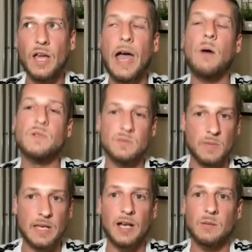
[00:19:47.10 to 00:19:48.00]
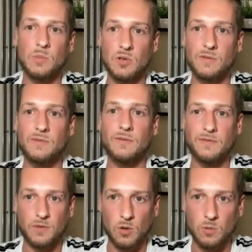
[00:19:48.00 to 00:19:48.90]
helped me kind of move
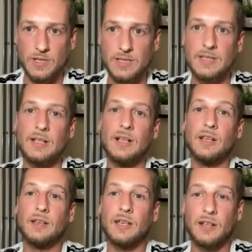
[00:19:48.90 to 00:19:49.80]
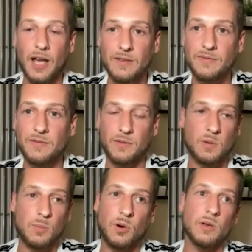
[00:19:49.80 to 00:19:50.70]
forward in life
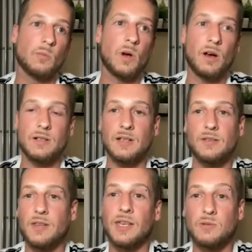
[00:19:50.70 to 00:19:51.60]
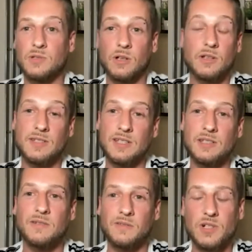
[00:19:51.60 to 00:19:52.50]
from a point where I didn't think it was going to
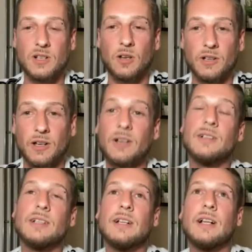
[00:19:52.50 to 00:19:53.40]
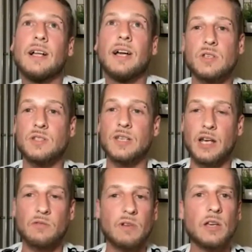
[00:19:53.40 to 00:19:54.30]
continue for much longer, just to
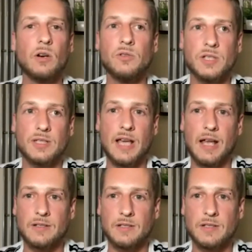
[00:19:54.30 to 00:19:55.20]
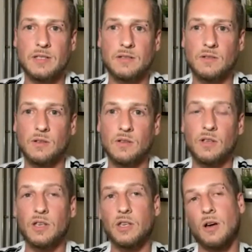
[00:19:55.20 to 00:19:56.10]
kind of really understand.
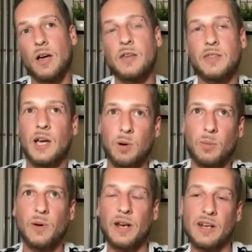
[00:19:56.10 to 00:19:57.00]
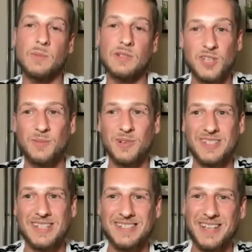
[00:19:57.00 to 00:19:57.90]
You know, I think I probably went into a bit too
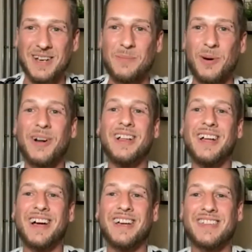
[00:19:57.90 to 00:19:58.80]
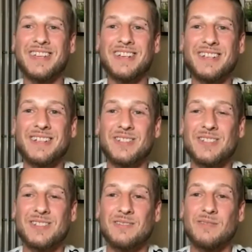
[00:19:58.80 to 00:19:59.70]
much detail, but I think
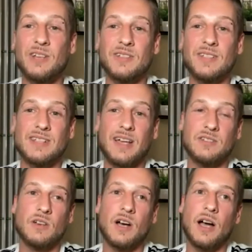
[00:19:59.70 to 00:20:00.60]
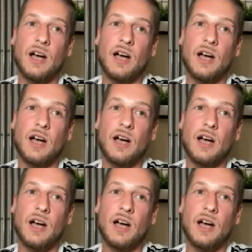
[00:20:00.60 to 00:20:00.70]
just to really understand, you know,